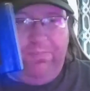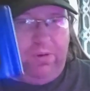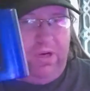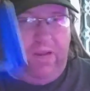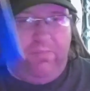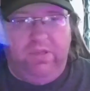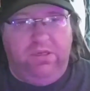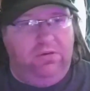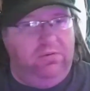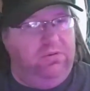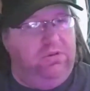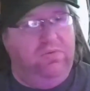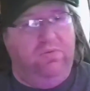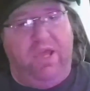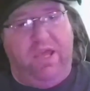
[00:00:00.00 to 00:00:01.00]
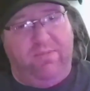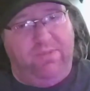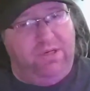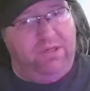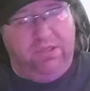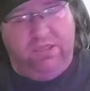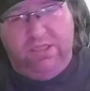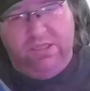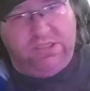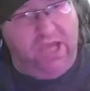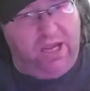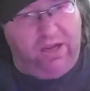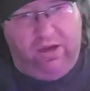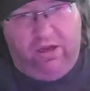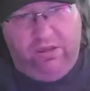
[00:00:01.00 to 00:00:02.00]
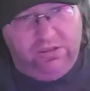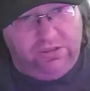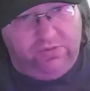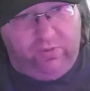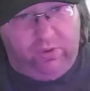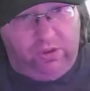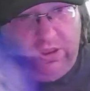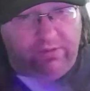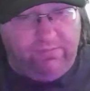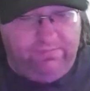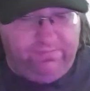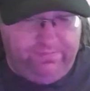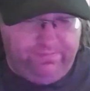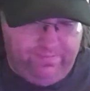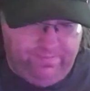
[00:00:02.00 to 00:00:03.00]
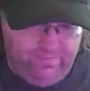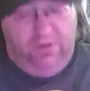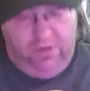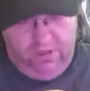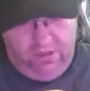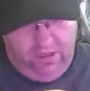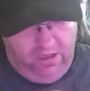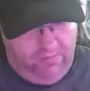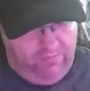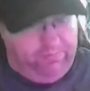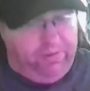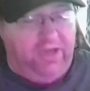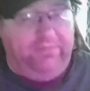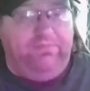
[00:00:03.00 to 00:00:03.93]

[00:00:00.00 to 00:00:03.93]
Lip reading: I mean, you name it, he's got colors for it. But